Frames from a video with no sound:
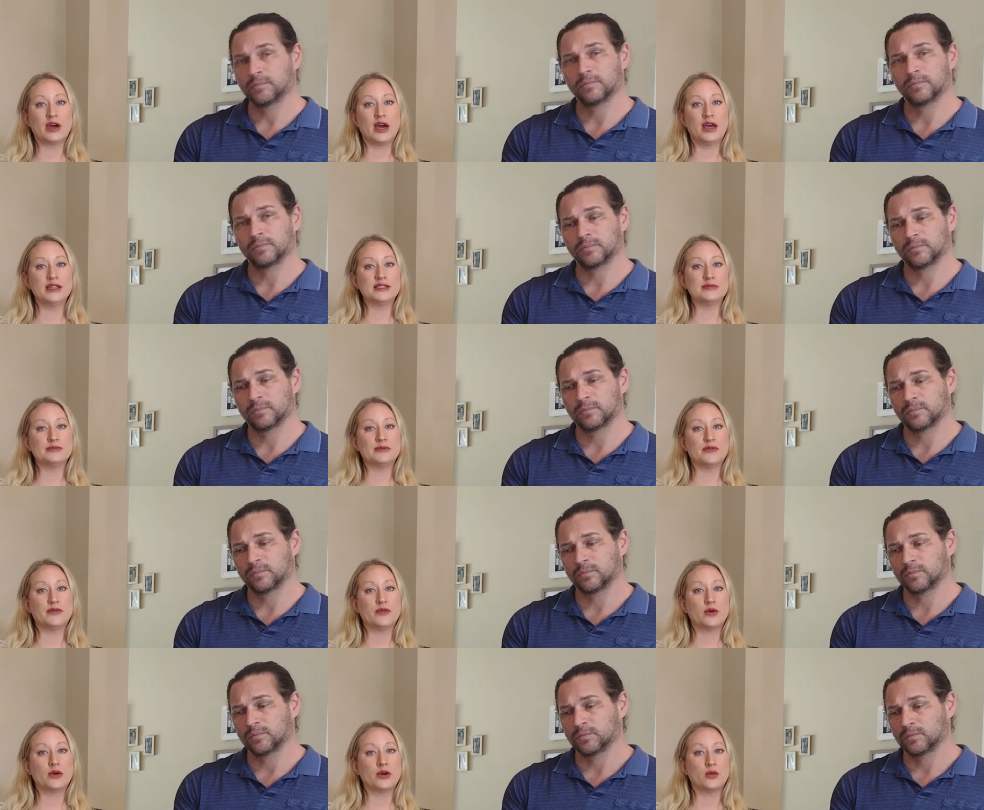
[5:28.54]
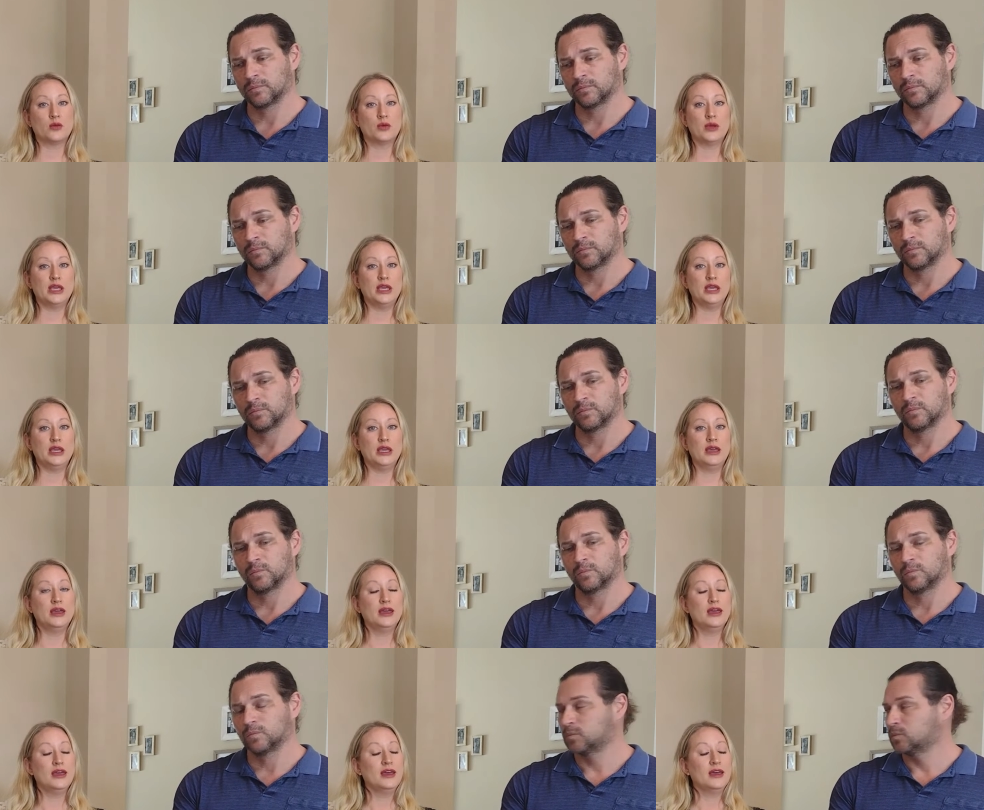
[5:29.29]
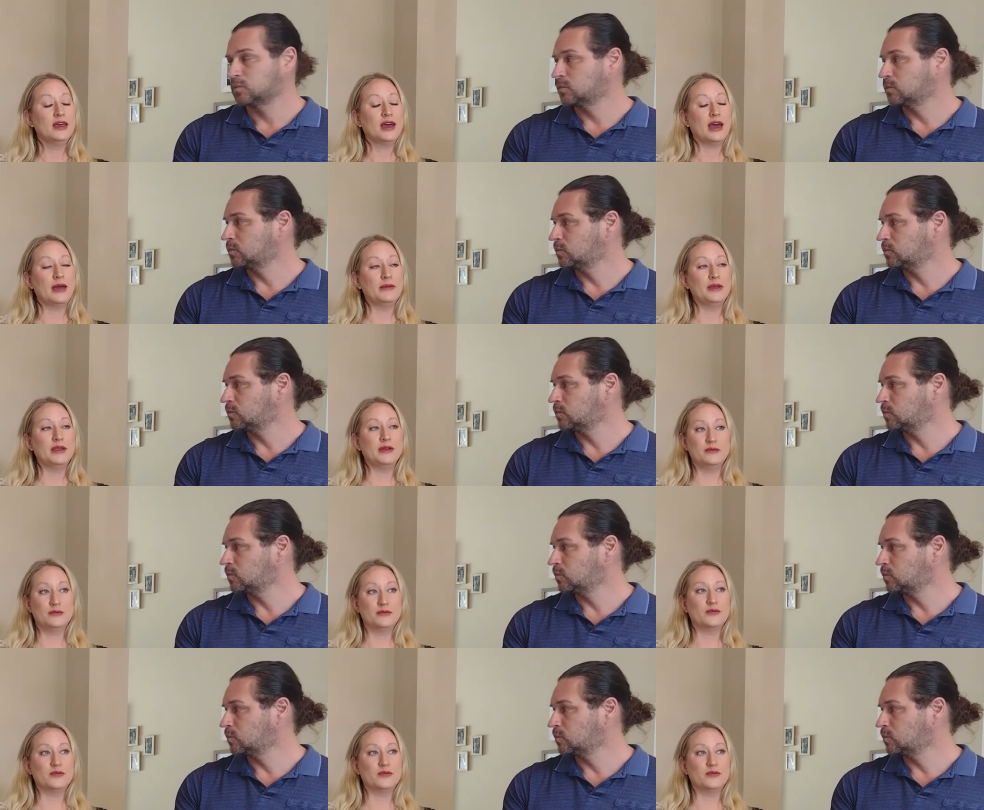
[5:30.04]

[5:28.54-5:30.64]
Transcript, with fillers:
Speaker 1: guys, before we, I mean,